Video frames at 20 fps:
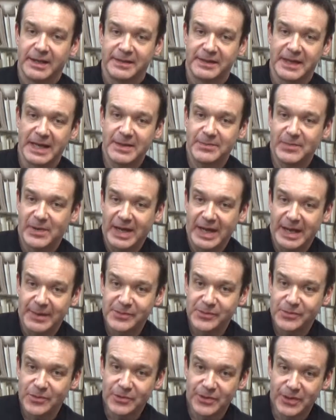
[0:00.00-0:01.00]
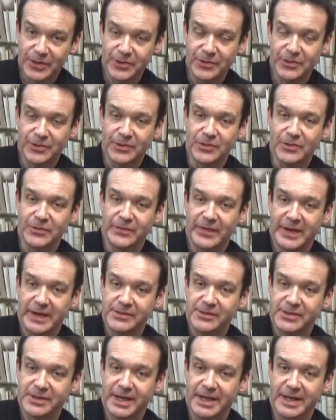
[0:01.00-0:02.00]
they perhaps will Google
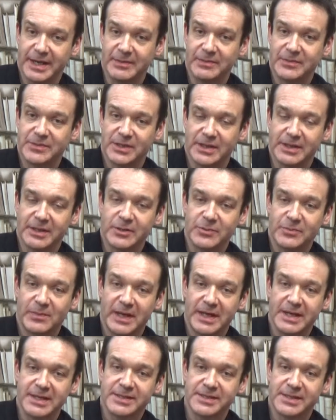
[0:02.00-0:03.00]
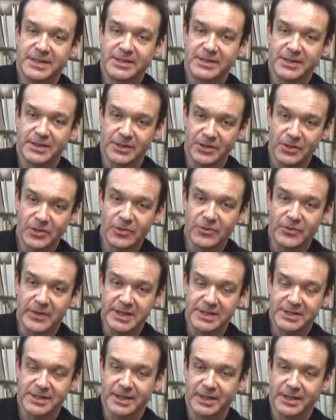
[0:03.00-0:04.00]
those names and those places that you're
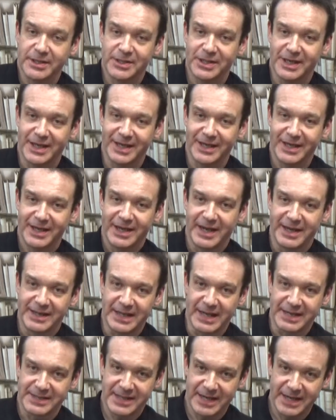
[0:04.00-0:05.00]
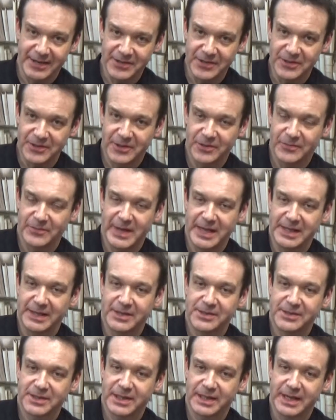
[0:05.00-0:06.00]
researching, and that's how you can make
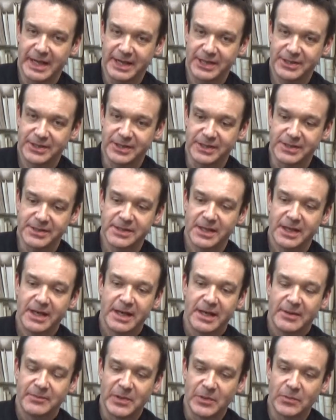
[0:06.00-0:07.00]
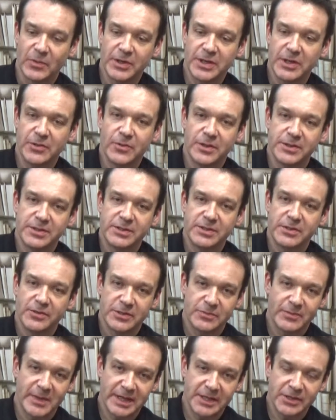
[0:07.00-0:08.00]
those connections. But what you want to do
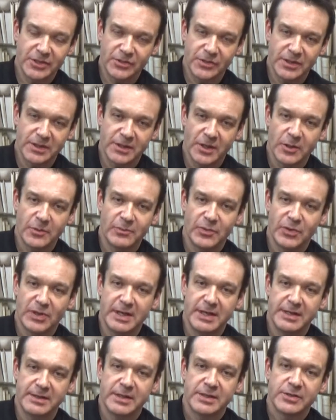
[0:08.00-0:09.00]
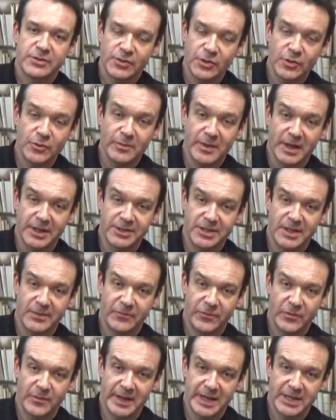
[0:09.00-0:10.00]
is make sure you don't put in too much
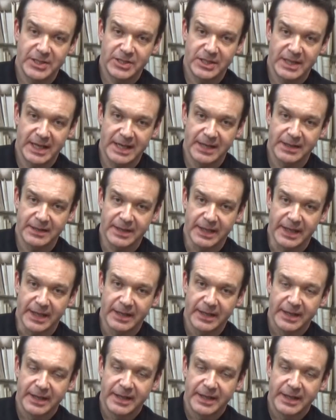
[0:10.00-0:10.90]
information out there.